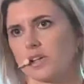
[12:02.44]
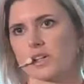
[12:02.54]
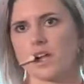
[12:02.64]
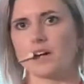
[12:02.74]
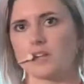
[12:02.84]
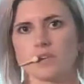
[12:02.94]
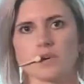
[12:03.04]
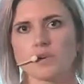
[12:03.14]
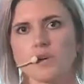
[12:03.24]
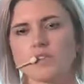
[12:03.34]
the client,
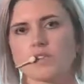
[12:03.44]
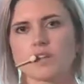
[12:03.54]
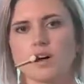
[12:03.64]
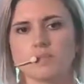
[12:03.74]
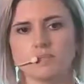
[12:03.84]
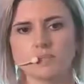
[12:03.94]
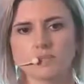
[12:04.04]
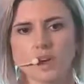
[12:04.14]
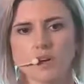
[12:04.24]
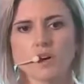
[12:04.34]
or
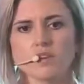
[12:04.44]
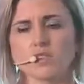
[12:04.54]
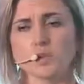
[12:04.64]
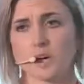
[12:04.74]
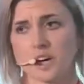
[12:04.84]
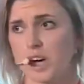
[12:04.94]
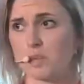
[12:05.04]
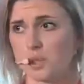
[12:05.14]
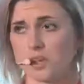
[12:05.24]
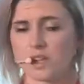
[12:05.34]
whoever's working
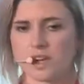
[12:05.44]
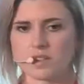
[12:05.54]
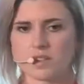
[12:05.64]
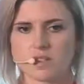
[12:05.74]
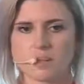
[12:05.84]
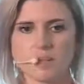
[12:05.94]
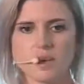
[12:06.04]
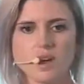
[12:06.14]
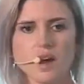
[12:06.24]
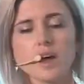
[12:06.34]
on building that system.
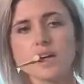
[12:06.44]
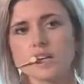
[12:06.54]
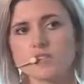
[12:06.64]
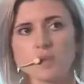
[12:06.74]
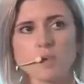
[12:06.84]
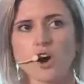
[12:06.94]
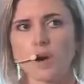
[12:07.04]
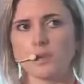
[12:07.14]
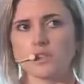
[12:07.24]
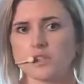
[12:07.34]
And it gives them an
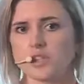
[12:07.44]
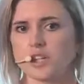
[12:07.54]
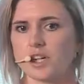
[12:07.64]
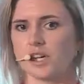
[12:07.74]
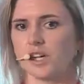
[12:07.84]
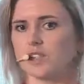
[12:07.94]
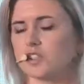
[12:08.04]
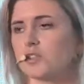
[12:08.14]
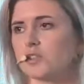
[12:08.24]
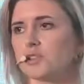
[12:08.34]
opportunity
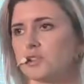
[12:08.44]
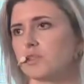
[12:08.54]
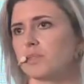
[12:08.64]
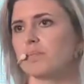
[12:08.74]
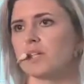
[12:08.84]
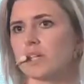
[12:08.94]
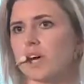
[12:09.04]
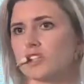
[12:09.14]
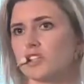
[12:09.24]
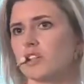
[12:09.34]
to do
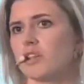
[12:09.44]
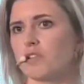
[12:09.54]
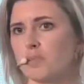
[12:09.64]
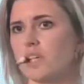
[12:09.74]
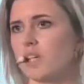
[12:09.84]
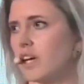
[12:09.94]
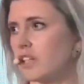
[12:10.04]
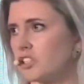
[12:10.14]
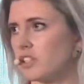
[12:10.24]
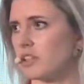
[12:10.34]
mitigation and
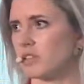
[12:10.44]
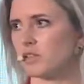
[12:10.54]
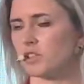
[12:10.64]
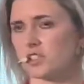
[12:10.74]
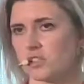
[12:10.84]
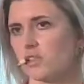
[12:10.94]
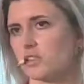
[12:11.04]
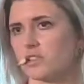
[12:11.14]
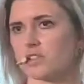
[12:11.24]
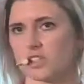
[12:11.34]
remediation, which is
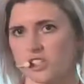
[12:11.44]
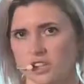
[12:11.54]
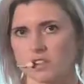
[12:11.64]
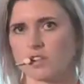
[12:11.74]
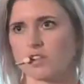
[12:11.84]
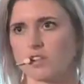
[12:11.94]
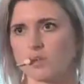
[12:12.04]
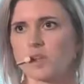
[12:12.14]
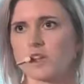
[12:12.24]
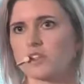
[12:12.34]
also suggested
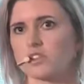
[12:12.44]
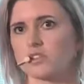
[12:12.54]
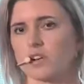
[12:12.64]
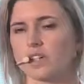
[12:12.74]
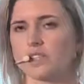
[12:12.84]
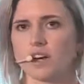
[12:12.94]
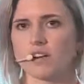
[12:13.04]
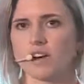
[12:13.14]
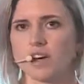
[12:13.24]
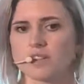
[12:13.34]
when the issues are
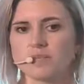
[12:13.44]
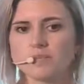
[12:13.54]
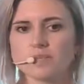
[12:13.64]
identified.